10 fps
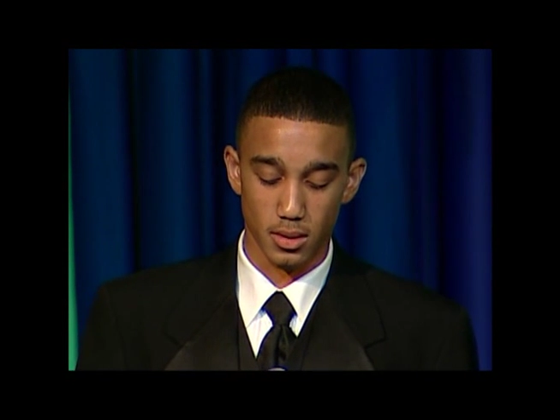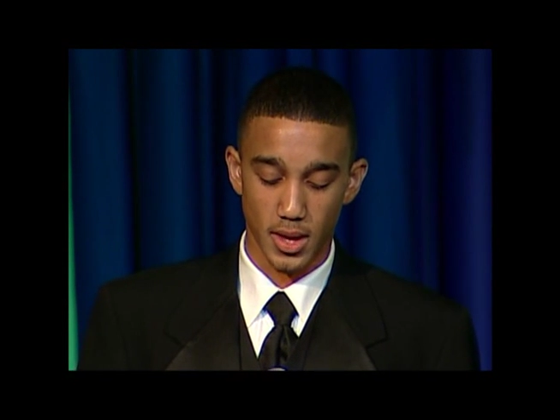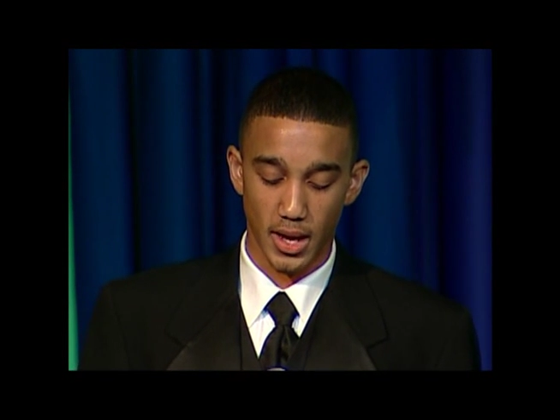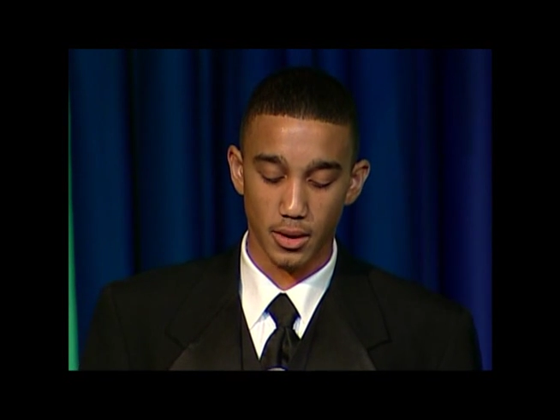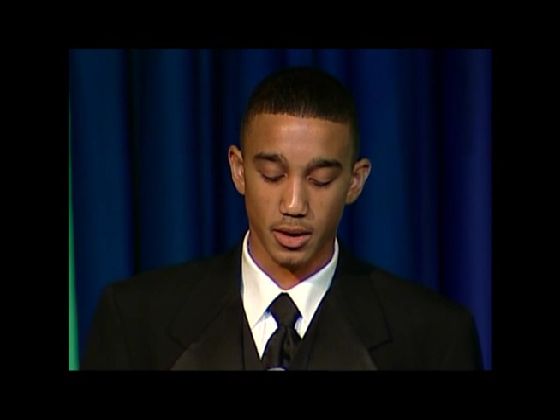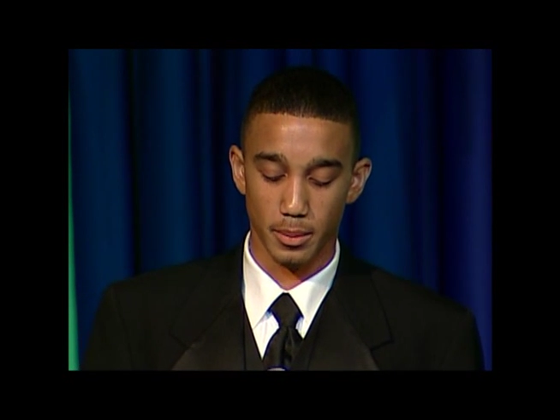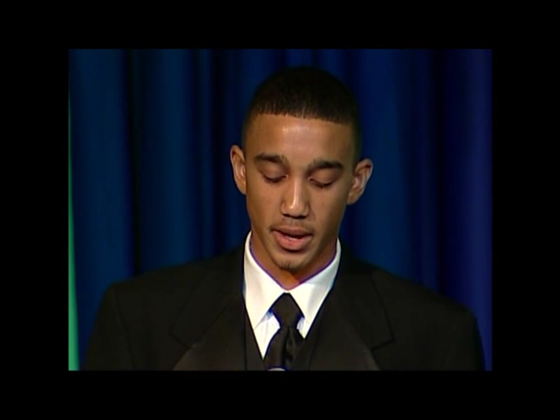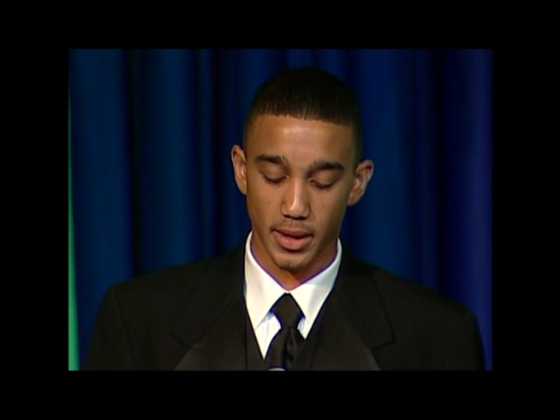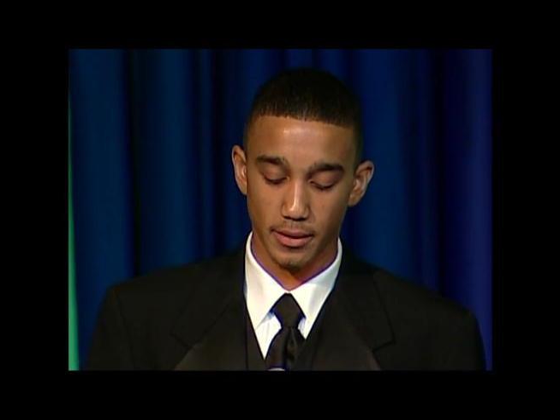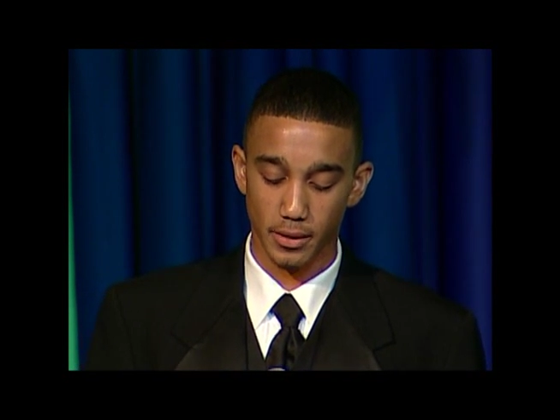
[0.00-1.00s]
that he would have
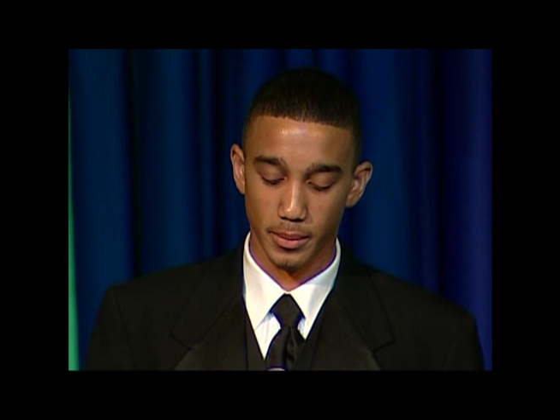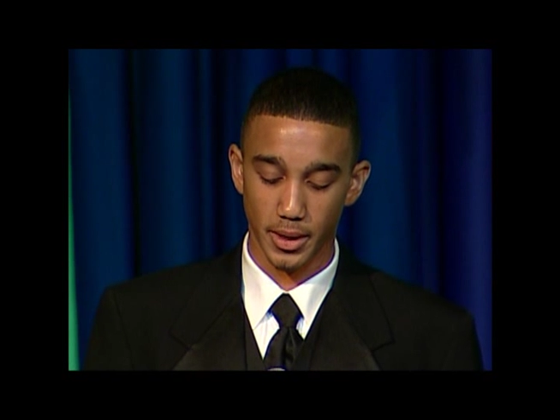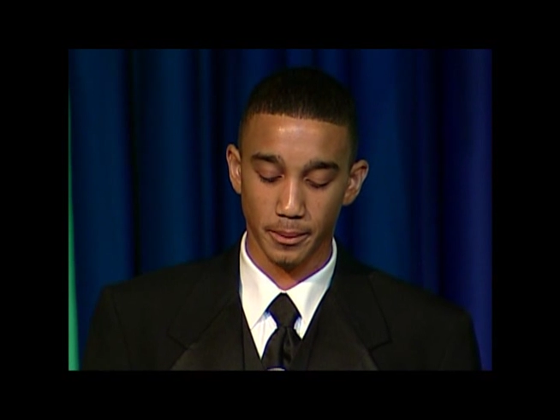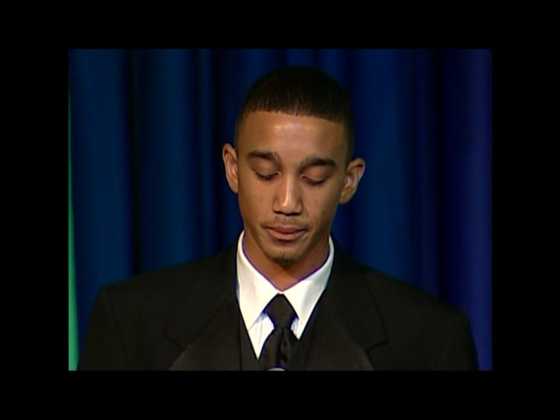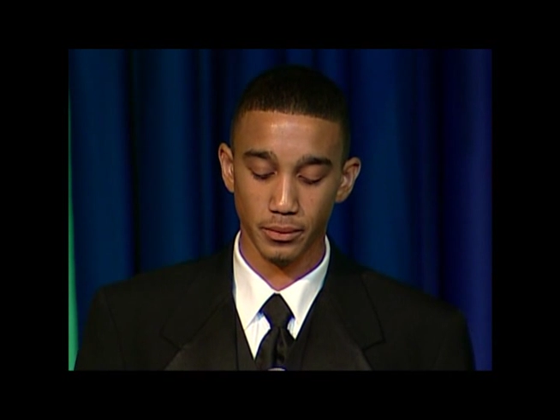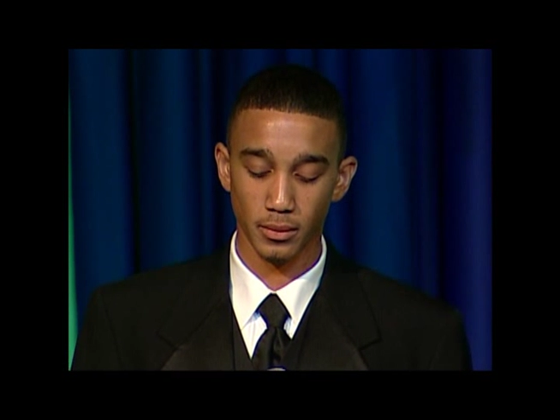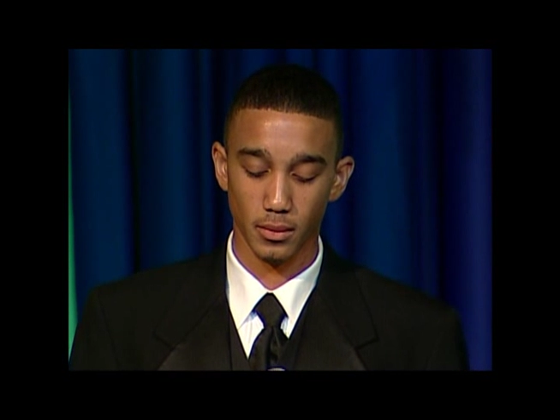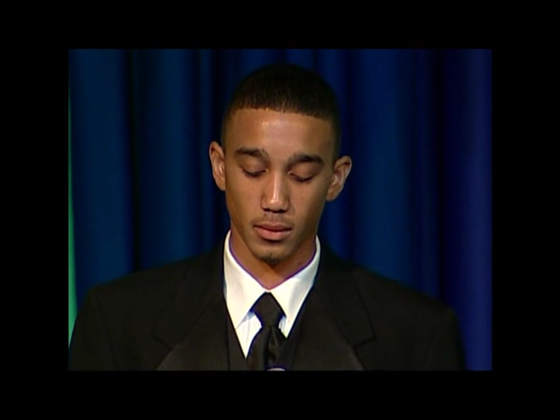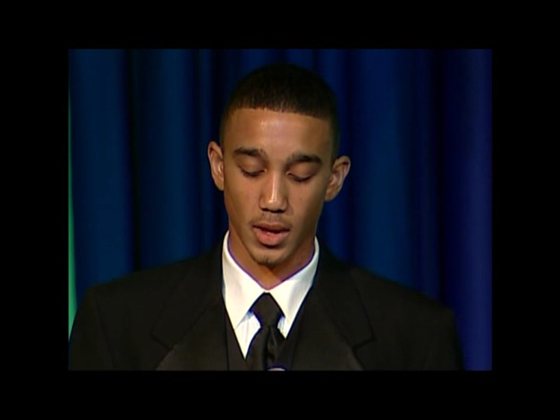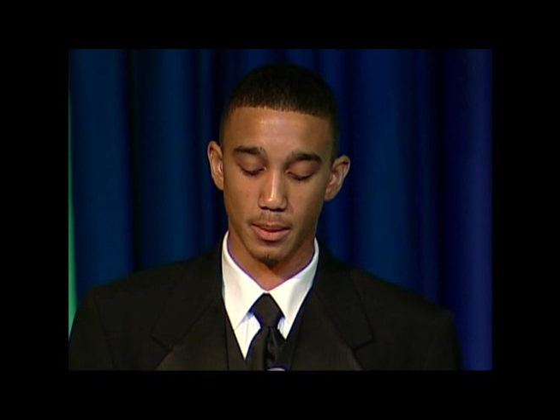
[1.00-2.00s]
been there for me
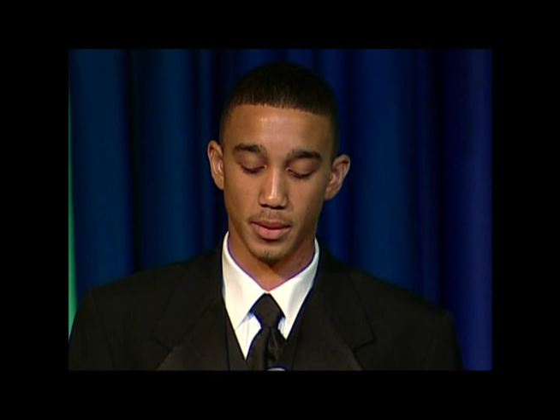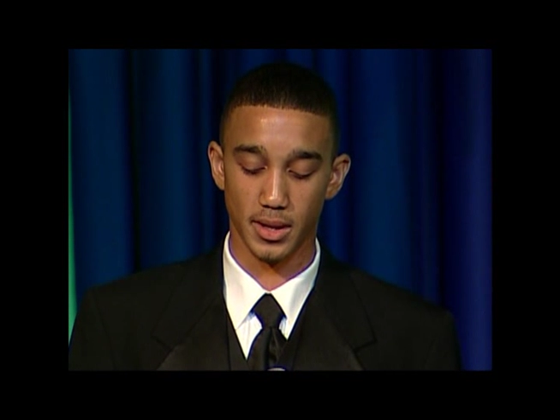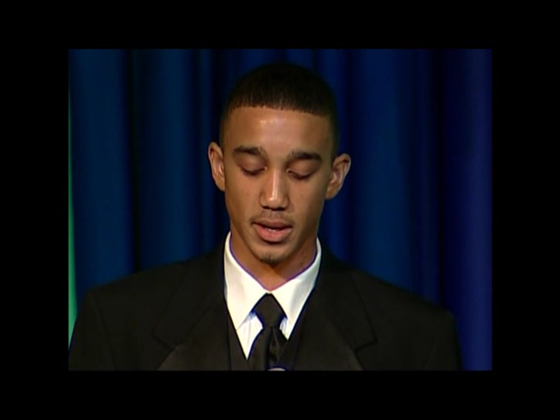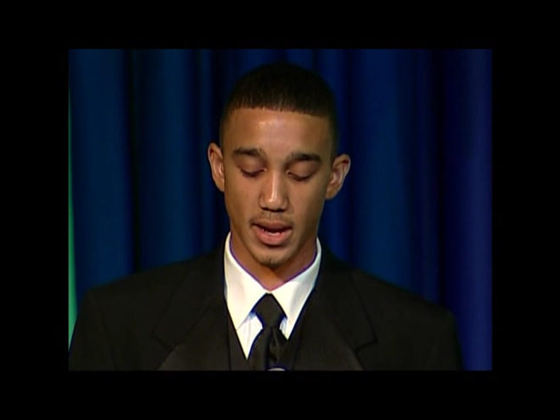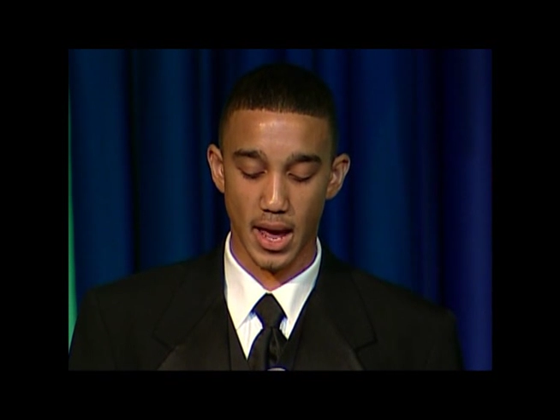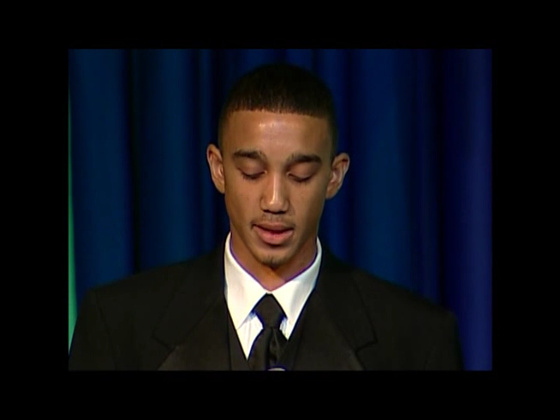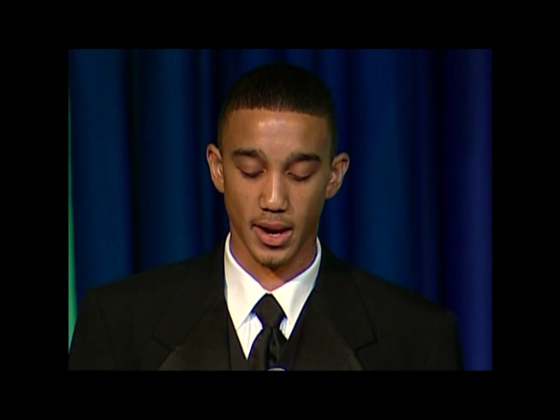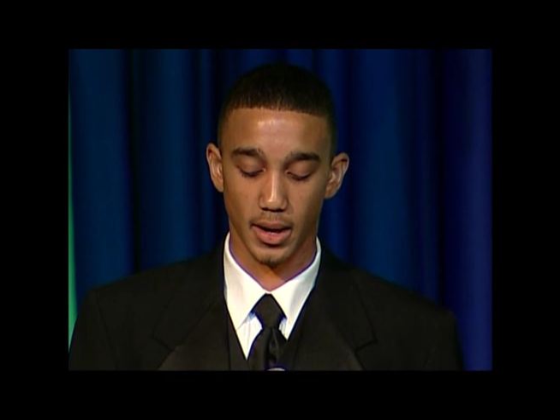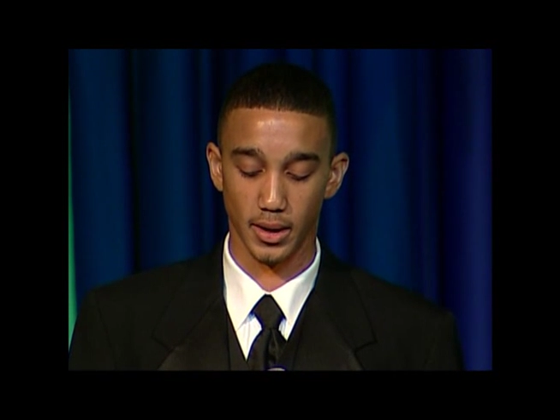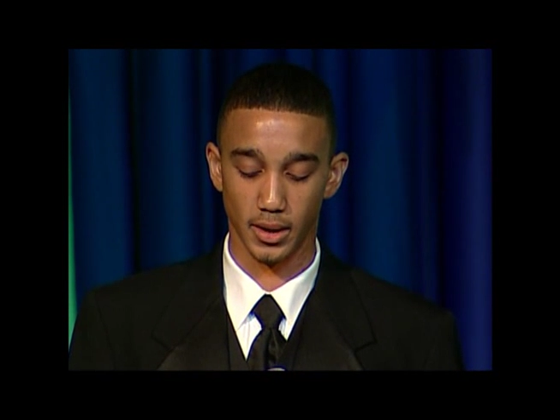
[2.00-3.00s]
and been the dad
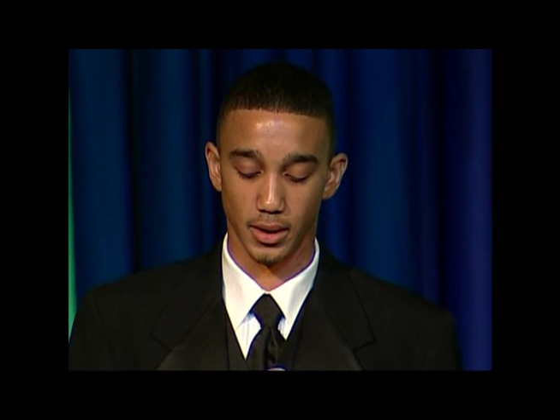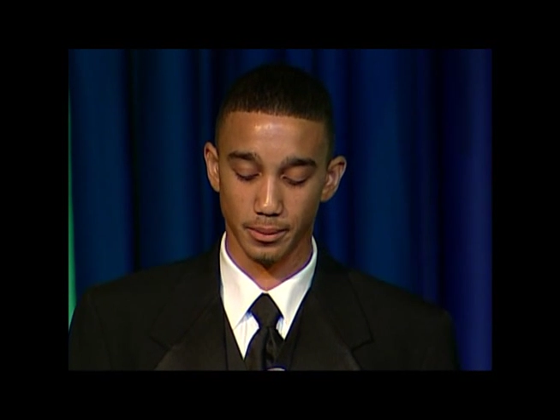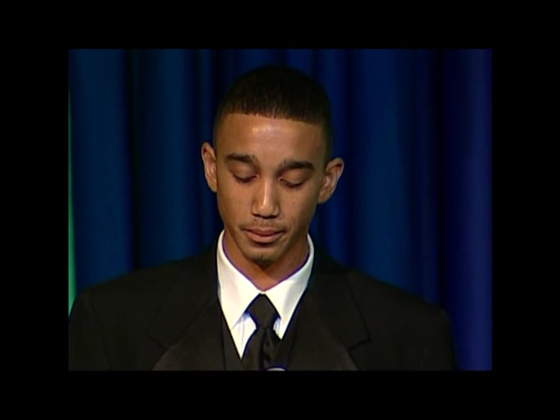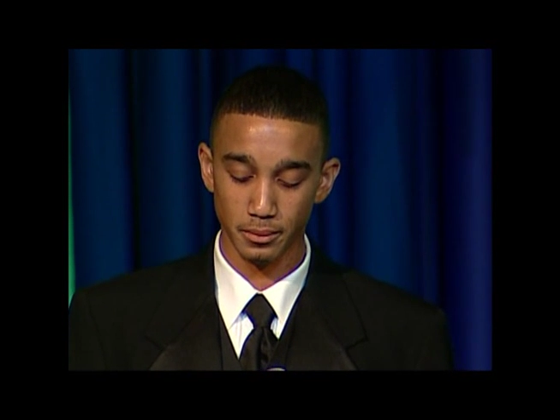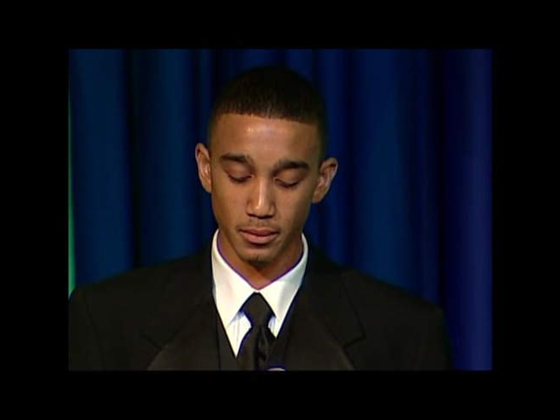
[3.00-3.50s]
that I needed.